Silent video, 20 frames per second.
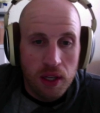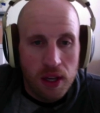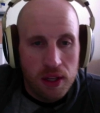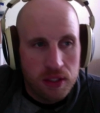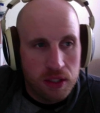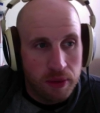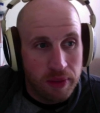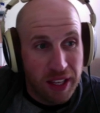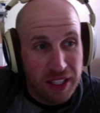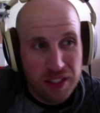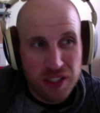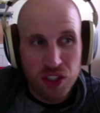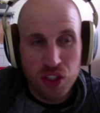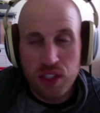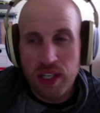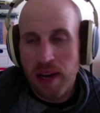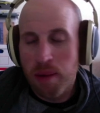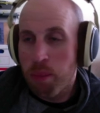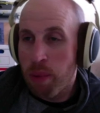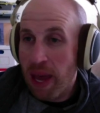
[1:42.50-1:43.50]
So that's
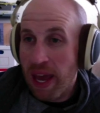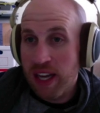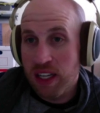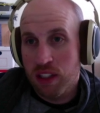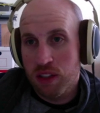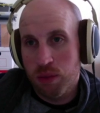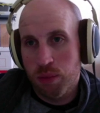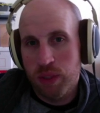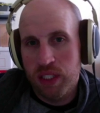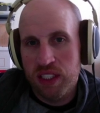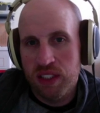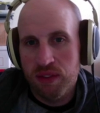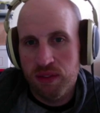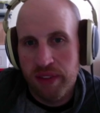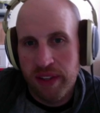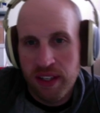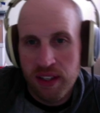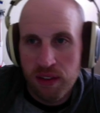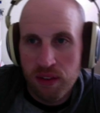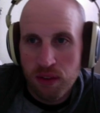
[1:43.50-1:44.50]
Jetpack's widget
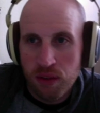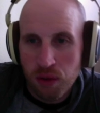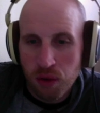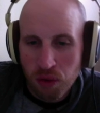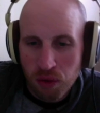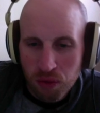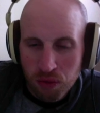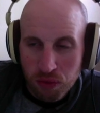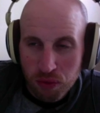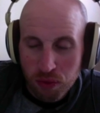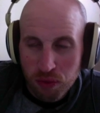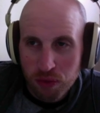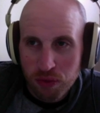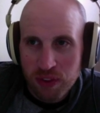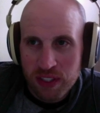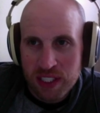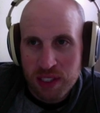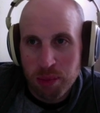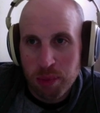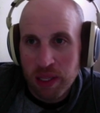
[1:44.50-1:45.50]

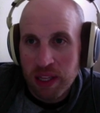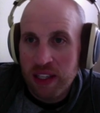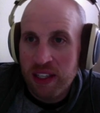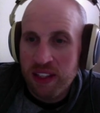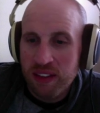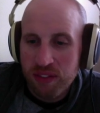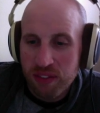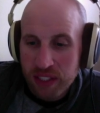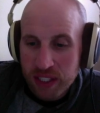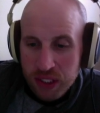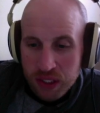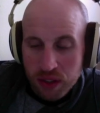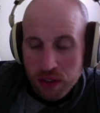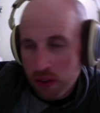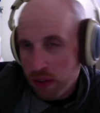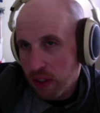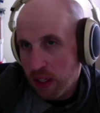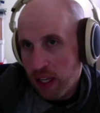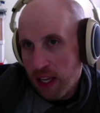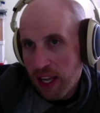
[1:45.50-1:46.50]
visibility feature.
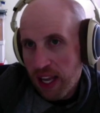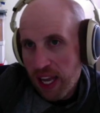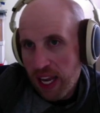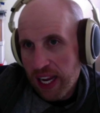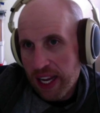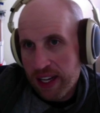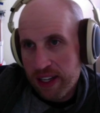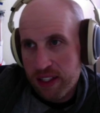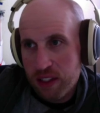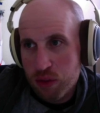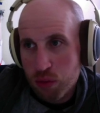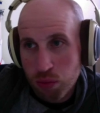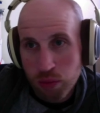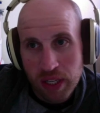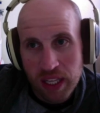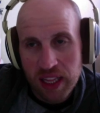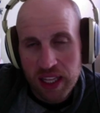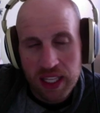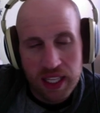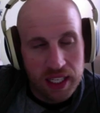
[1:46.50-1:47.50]
And it's
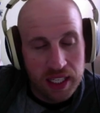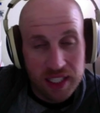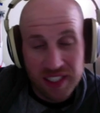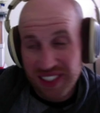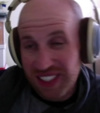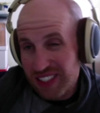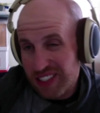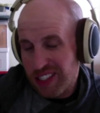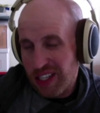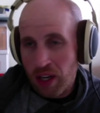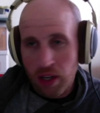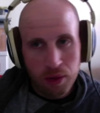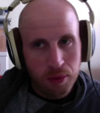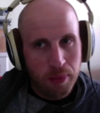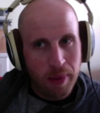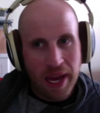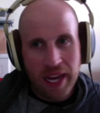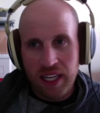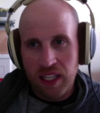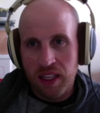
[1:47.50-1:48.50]
really easy. It's
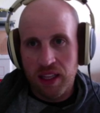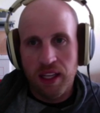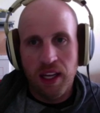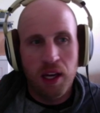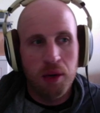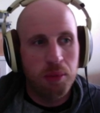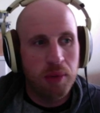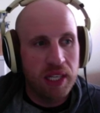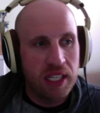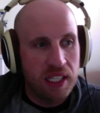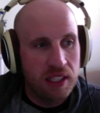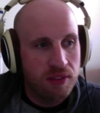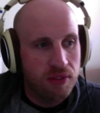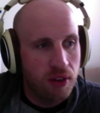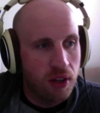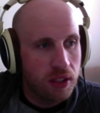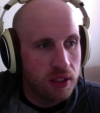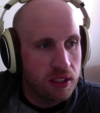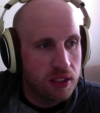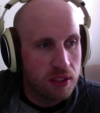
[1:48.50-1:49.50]
automatically on by
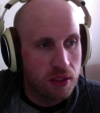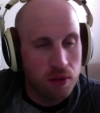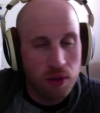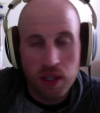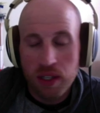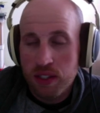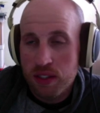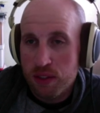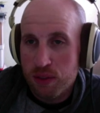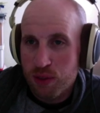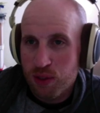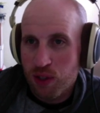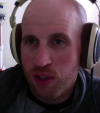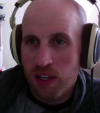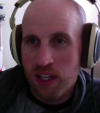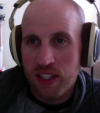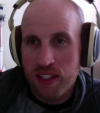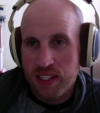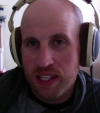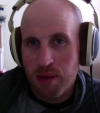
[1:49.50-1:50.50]
default so long as you turn
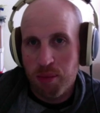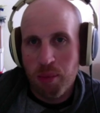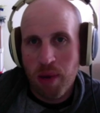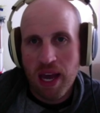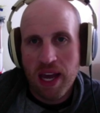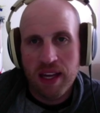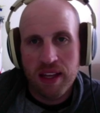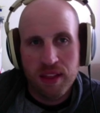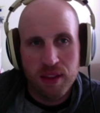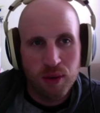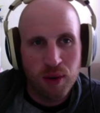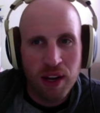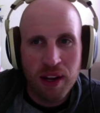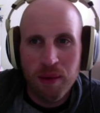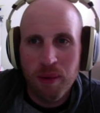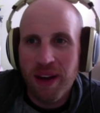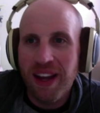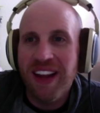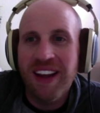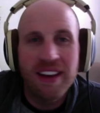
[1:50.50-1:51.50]
on Jetpack the right
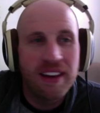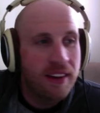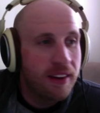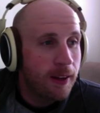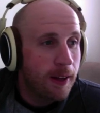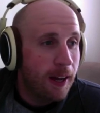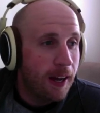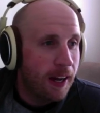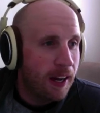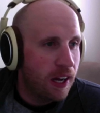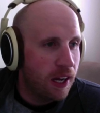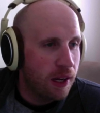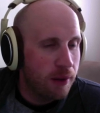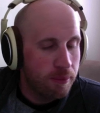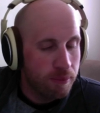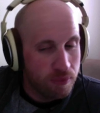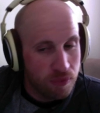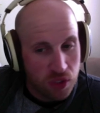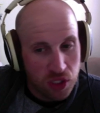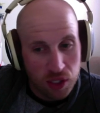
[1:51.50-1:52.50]
way.
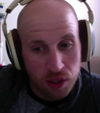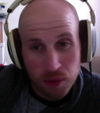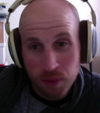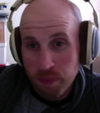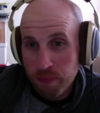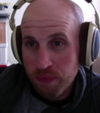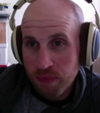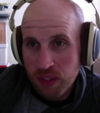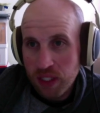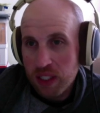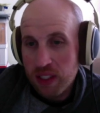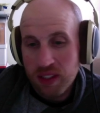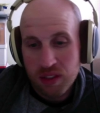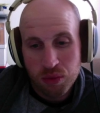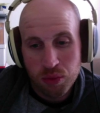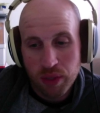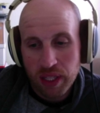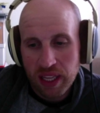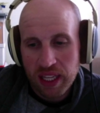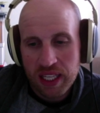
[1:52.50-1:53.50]
Um, so it's
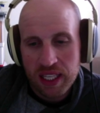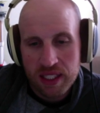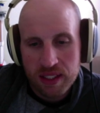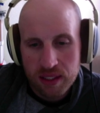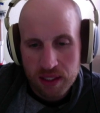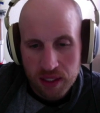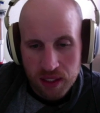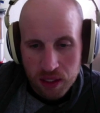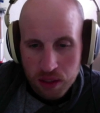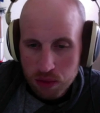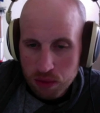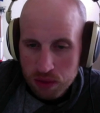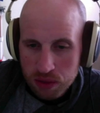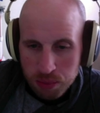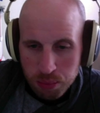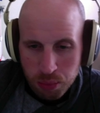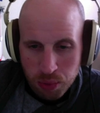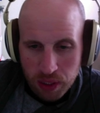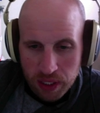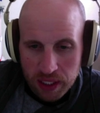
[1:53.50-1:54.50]
really easy to use,
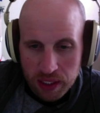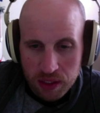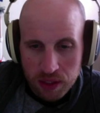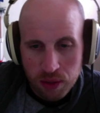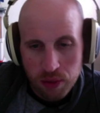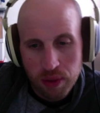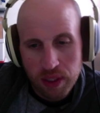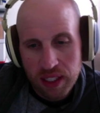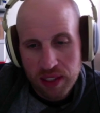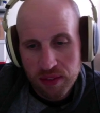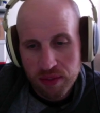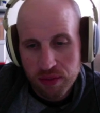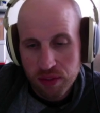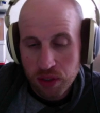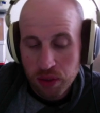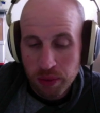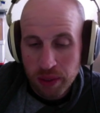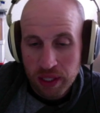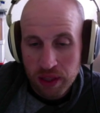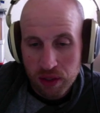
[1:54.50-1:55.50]
pretty intuitive.
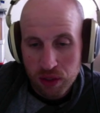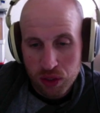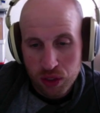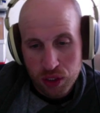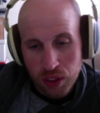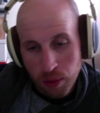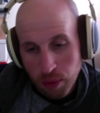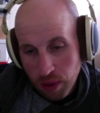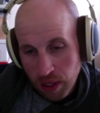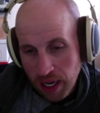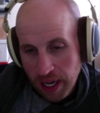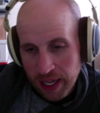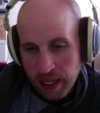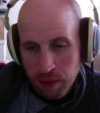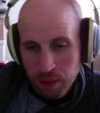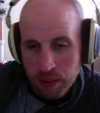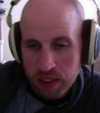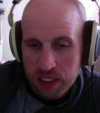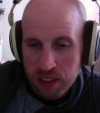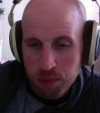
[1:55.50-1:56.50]
You either show or hide a
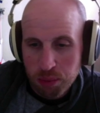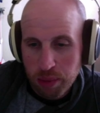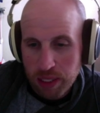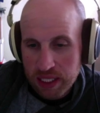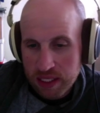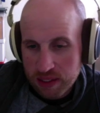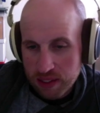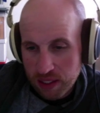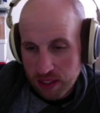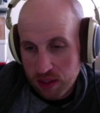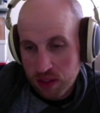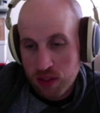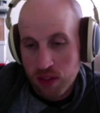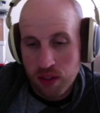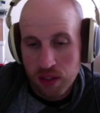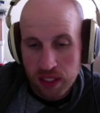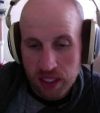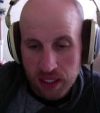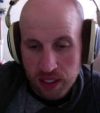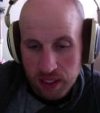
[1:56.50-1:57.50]
widget based on
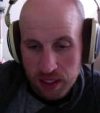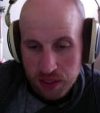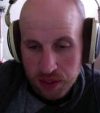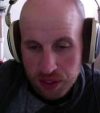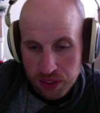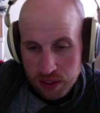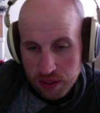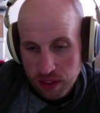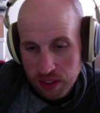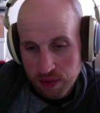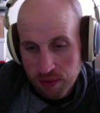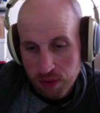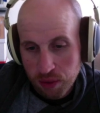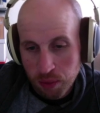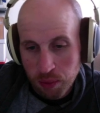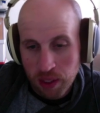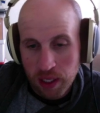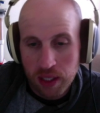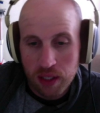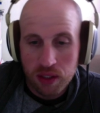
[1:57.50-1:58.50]
certain conditions, and if you
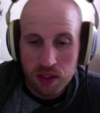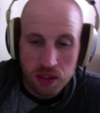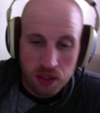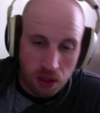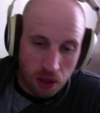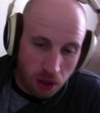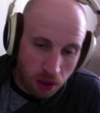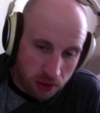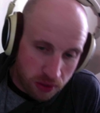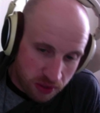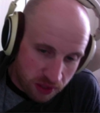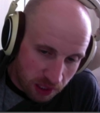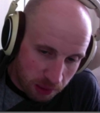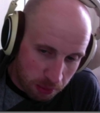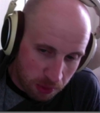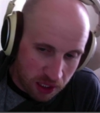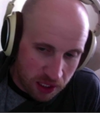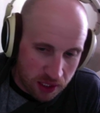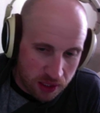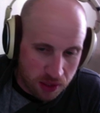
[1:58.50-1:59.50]
want some
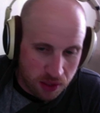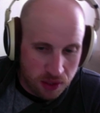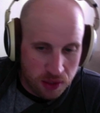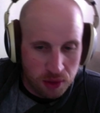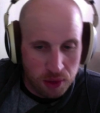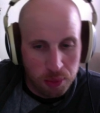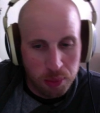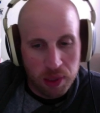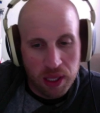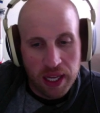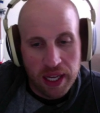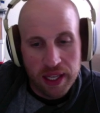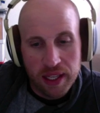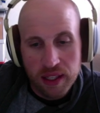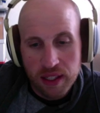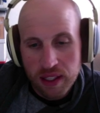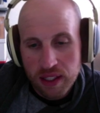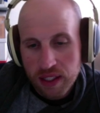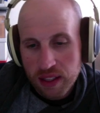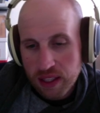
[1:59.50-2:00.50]
conditions to apply,
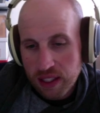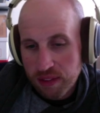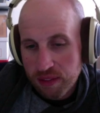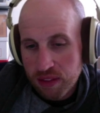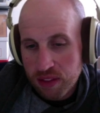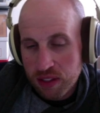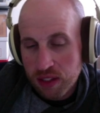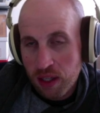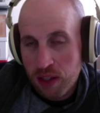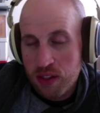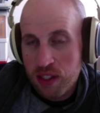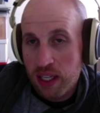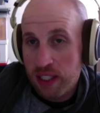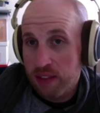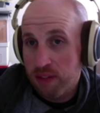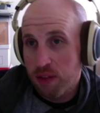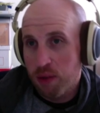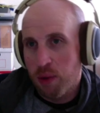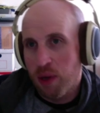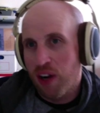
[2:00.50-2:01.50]
leave this unchecked.
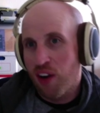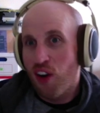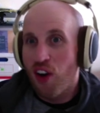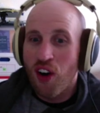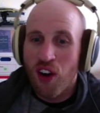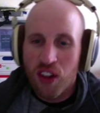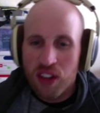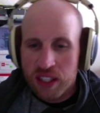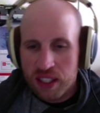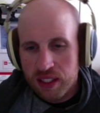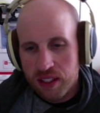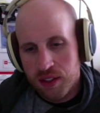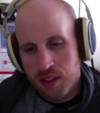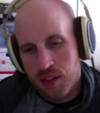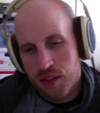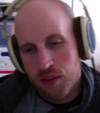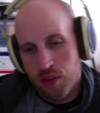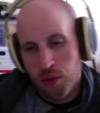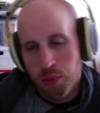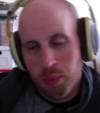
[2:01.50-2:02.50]
If you want all conditions to